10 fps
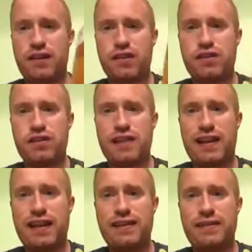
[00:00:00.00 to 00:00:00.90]
Now it's just the
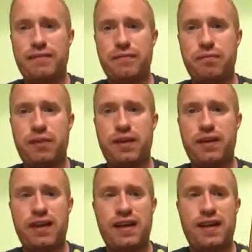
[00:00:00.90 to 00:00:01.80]
light, but
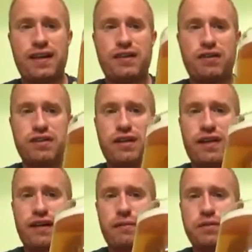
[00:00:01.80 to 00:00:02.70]
it is crystal
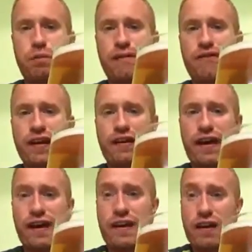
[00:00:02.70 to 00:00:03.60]
clear. It's a one finger
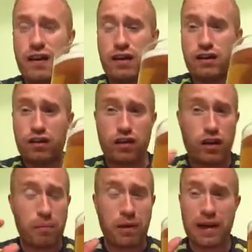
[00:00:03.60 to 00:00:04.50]
head,
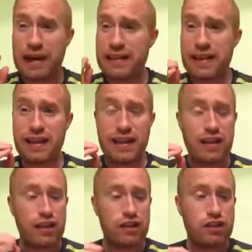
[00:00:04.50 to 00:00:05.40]
completely
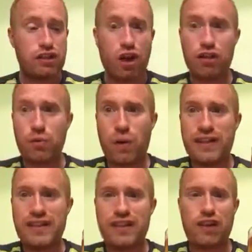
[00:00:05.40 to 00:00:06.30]
solid
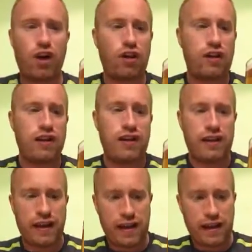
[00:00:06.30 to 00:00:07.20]
white in colour,
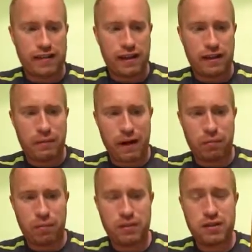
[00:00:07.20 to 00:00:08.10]
tightly packed
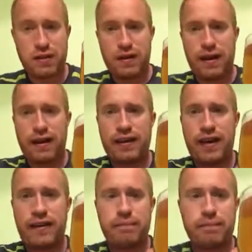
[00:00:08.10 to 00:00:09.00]
bubbles, and
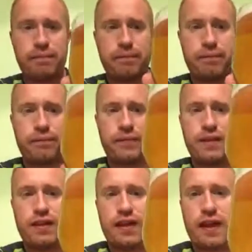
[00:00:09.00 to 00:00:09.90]
again,
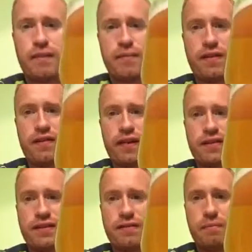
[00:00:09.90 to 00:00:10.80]

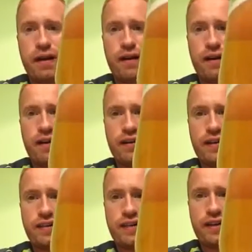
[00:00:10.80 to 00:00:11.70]
this beer, you
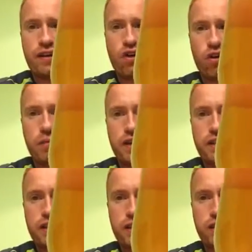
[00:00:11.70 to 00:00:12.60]
can see the
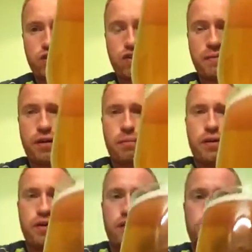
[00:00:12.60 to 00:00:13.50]
carbonation streaming up.
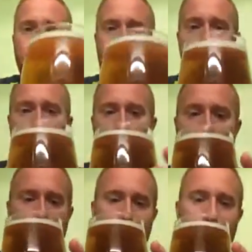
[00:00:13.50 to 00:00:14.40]
So
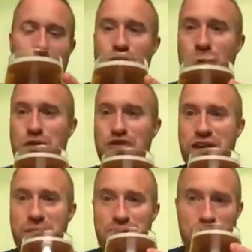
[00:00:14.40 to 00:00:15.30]
we're going to go straight
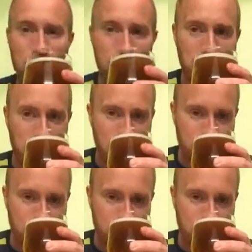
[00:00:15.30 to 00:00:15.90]
in with the nose.